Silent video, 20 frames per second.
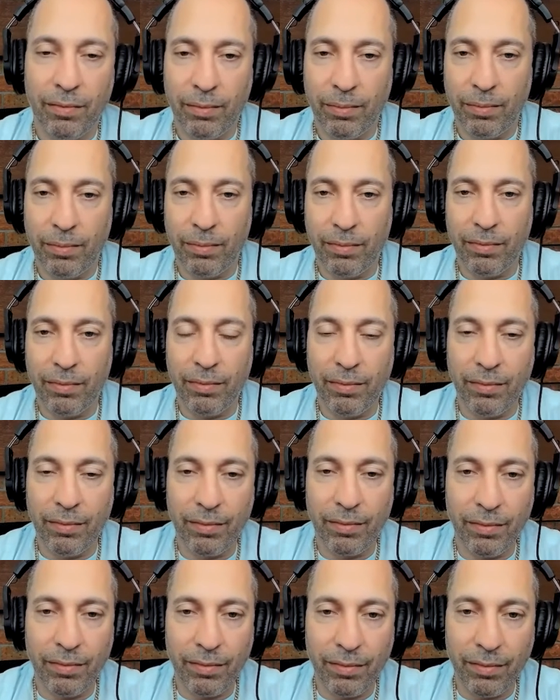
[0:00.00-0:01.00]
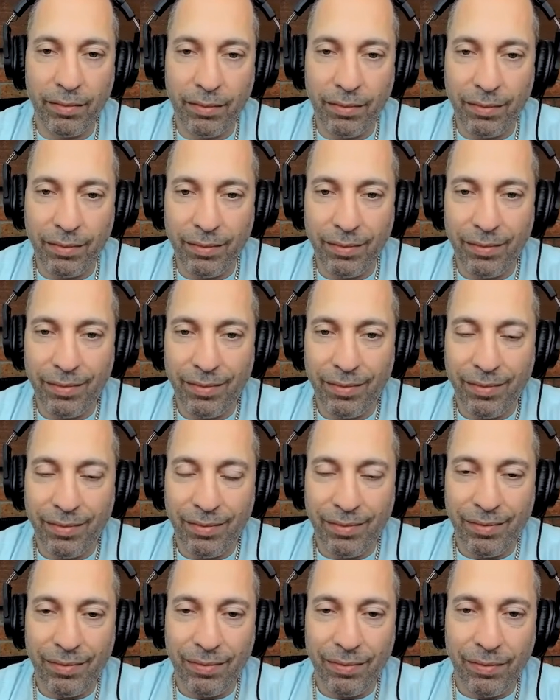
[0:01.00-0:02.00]

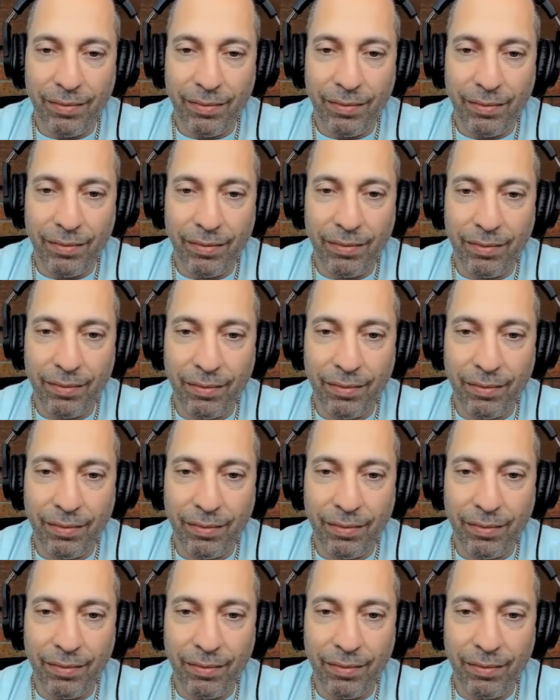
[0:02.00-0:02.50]
This person isn't speaking.